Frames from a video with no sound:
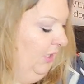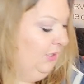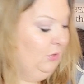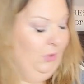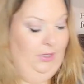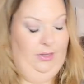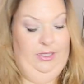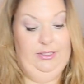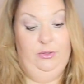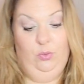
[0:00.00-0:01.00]
This is one of the
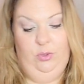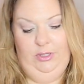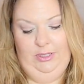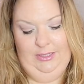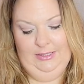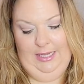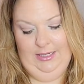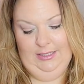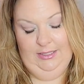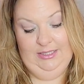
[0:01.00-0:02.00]
things I was really
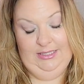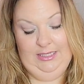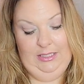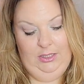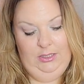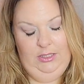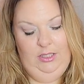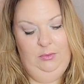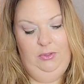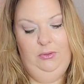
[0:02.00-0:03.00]
excited to see on
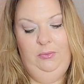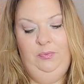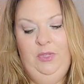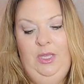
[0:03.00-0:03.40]
Temu.